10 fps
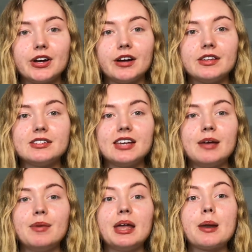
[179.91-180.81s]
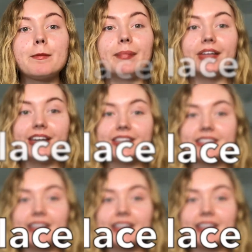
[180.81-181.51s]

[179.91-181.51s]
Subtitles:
are the same in place